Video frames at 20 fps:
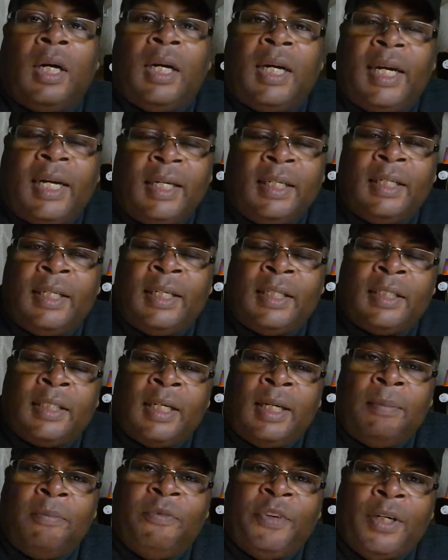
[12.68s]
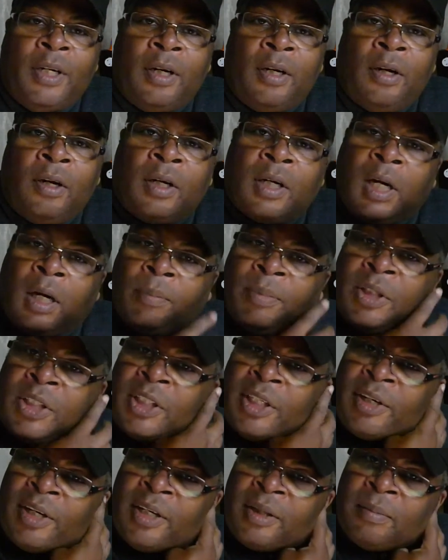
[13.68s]
In this video log I'll be
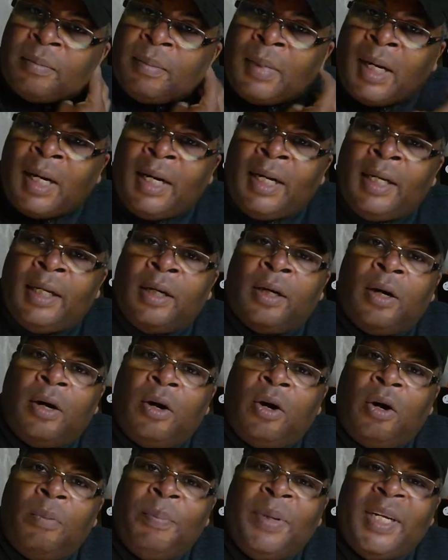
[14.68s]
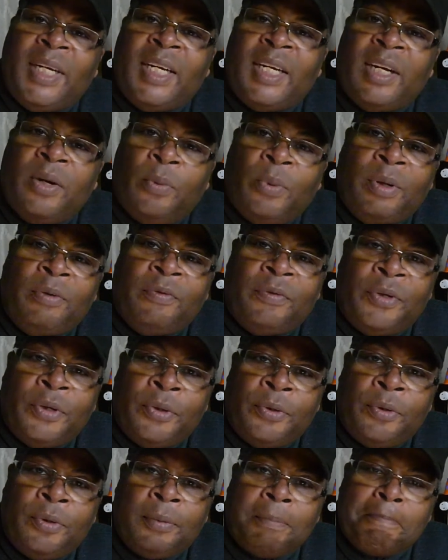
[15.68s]
sharing my hobby with
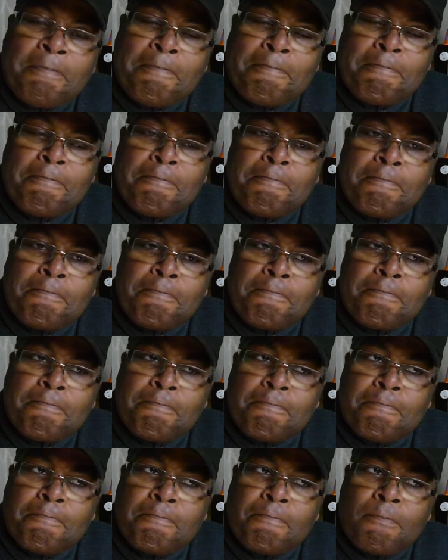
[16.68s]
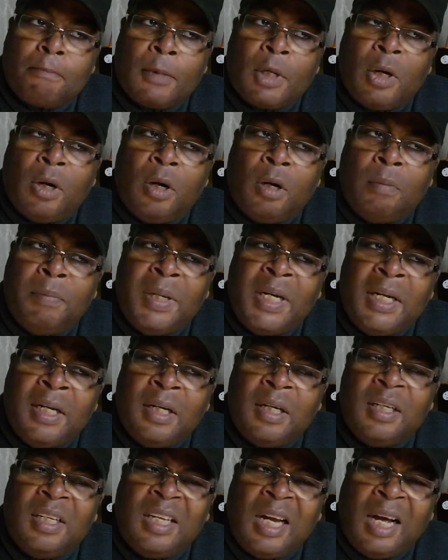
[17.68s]
you. Hobby?
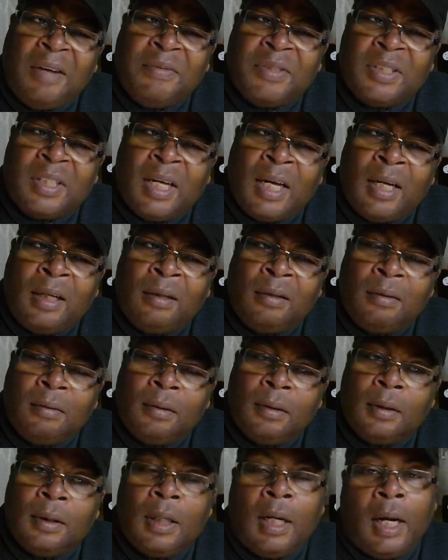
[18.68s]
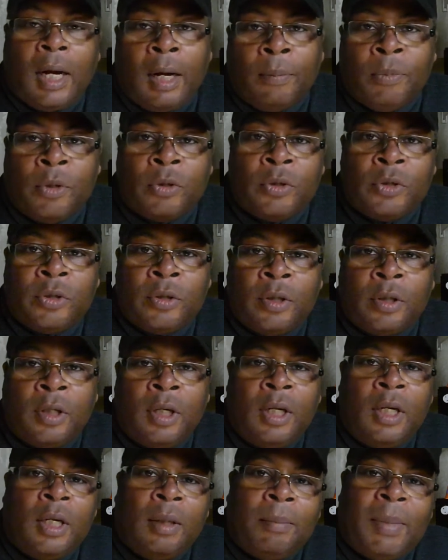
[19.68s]
Lifestyle? I'm not sure.
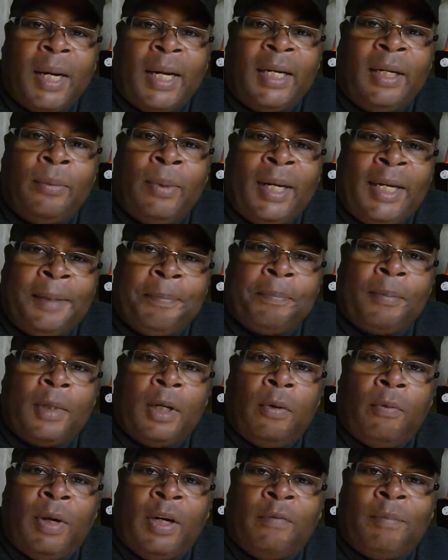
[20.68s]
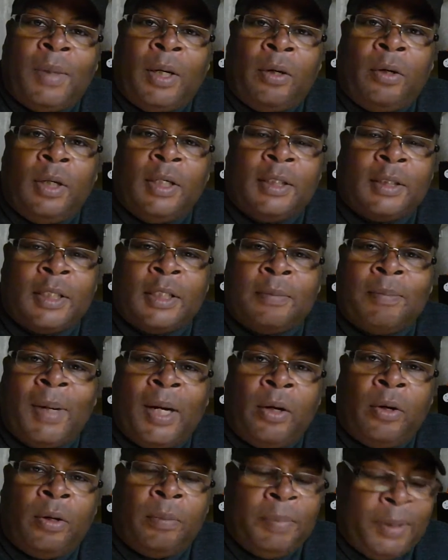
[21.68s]
But anyway, it's my
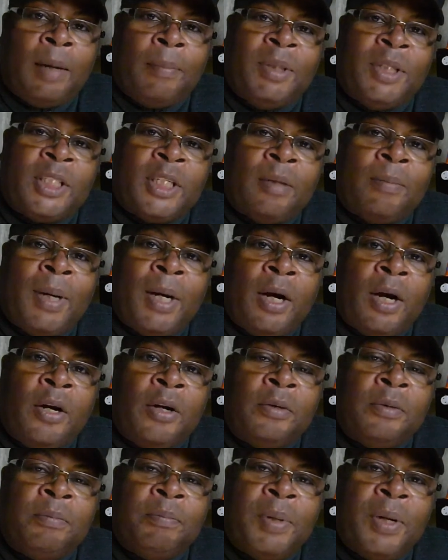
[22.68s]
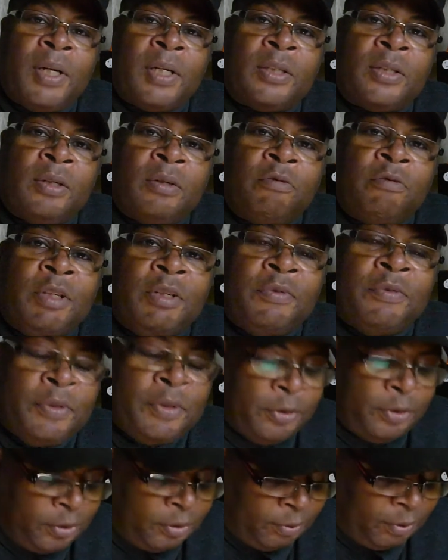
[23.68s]
hobby. I'll be sharing my own personal
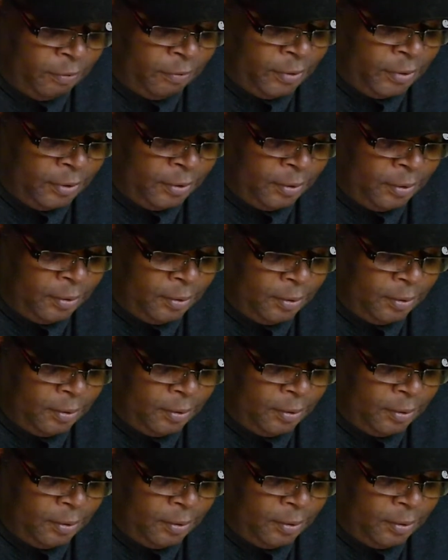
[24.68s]
reviews with you,